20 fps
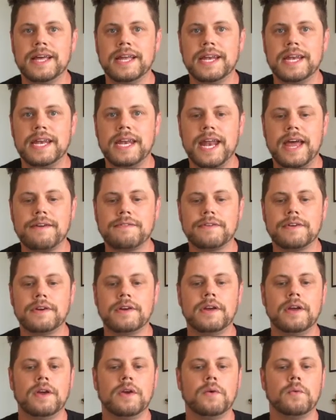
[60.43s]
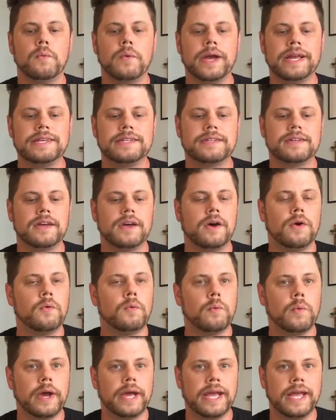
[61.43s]
never went
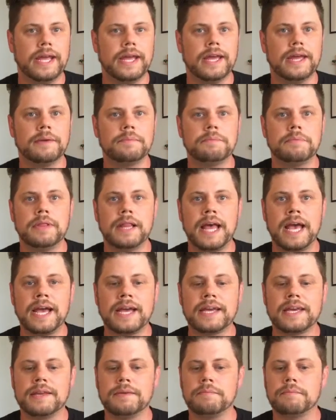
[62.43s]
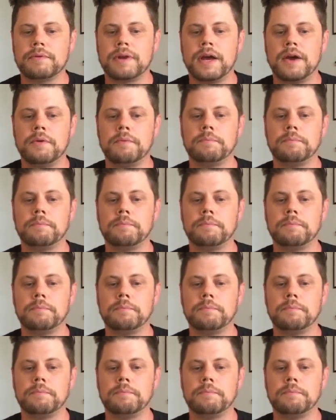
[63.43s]
away, and black and brown